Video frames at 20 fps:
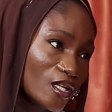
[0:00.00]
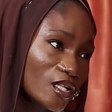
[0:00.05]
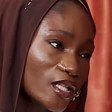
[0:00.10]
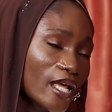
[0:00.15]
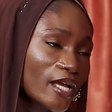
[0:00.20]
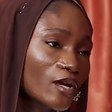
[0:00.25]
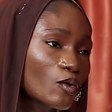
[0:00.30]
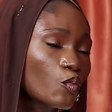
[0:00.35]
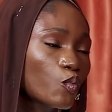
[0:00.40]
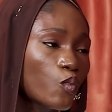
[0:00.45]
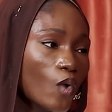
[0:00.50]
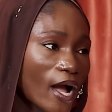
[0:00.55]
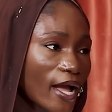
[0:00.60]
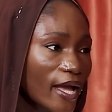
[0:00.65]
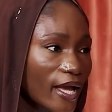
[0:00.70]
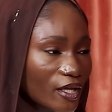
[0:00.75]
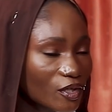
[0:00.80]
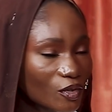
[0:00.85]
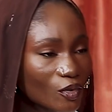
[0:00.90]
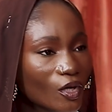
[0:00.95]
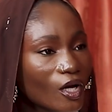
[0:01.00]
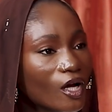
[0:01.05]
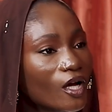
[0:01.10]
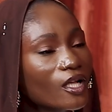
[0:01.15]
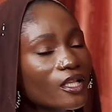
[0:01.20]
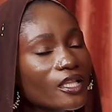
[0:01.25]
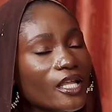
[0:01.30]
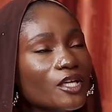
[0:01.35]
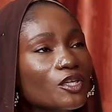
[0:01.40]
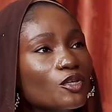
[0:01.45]
Like, why are you?
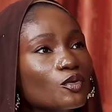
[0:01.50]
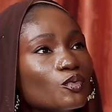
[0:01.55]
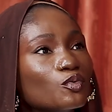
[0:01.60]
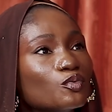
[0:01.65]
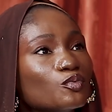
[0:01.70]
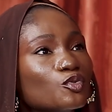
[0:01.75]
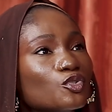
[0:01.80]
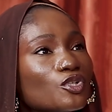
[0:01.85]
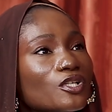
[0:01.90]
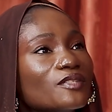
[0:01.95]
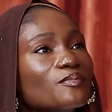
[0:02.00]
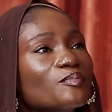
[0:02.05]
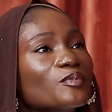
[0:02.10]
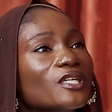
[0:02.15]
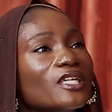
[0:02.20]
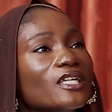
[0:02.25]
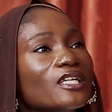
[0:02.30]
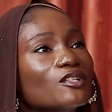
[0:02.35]
Like, you just be